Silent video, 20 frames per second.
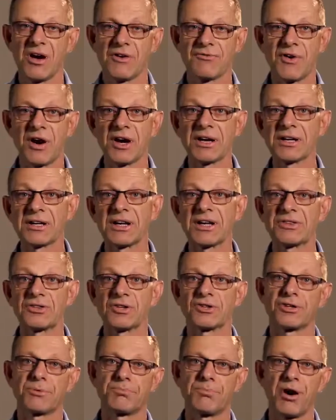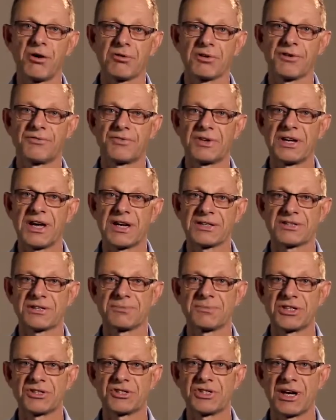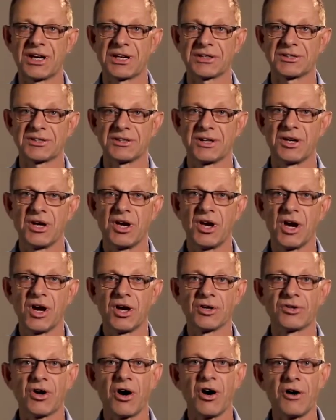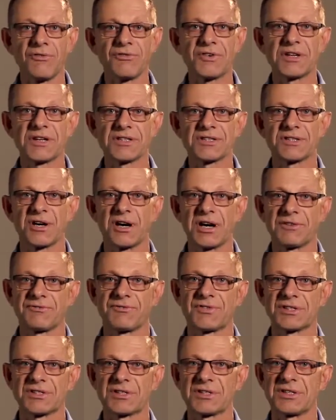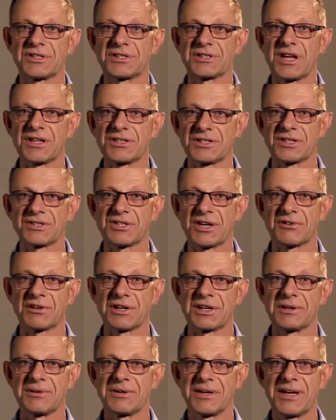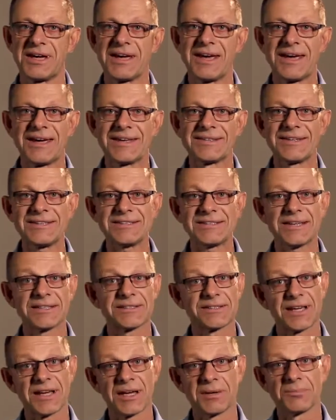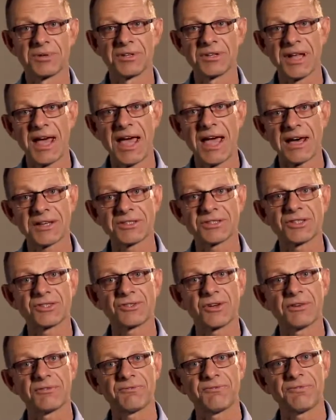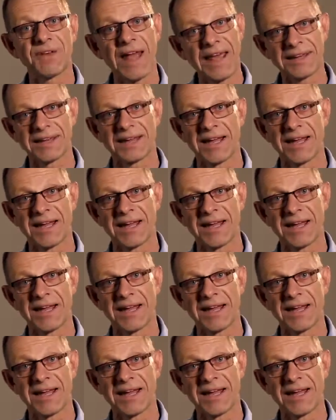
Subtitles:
Finally, the topography has to be checked, and often a site visit is necessary. In this example, the house is on flat